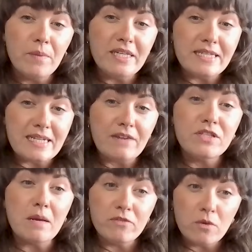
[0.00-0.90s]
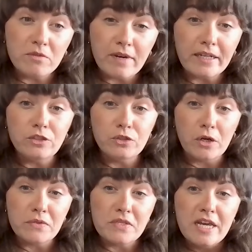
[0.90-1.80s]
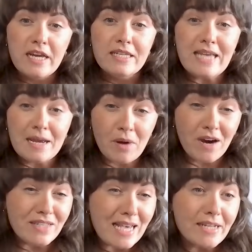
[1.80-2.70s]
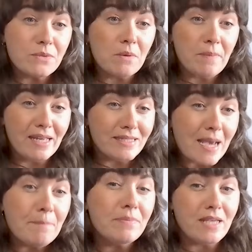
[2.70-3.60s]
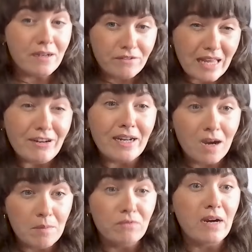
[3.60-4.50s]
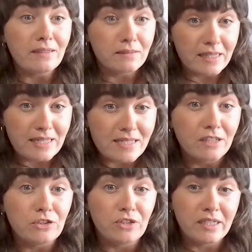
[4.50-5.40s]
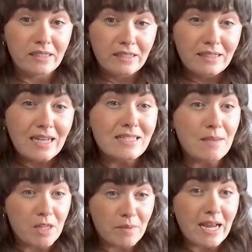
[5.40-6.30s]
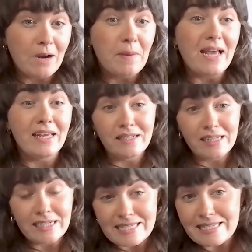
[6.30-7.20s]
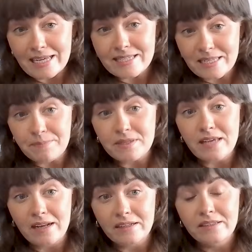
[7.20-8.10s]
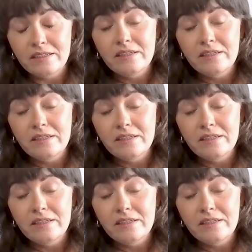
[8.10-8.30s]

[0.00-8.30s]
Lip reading: when we did have some form of rent controls, private tenants were paying 10% of their income on rent in this country. And some of them are now paying nearly 60%.